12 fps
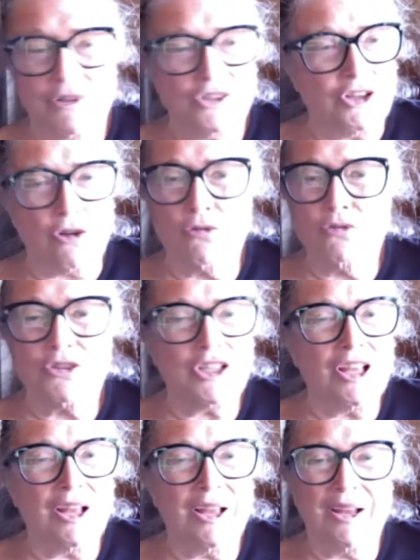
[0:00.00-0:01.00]

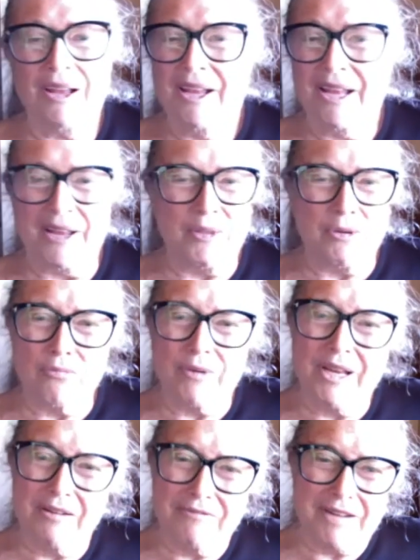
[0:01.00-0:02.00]
Shakuntala and the
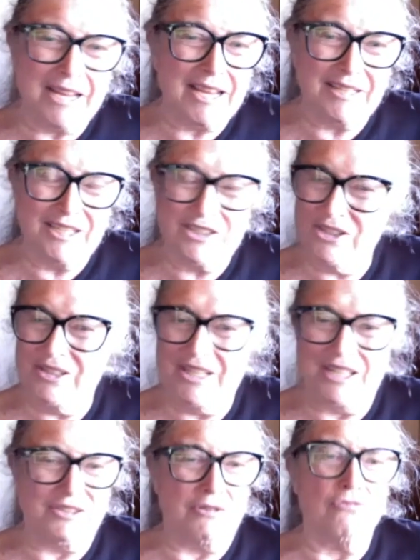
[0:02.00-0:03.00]
Ring of Recognition.
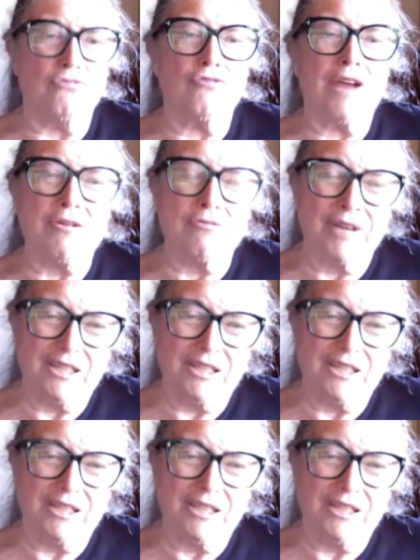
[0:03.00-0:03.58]
That's a great ring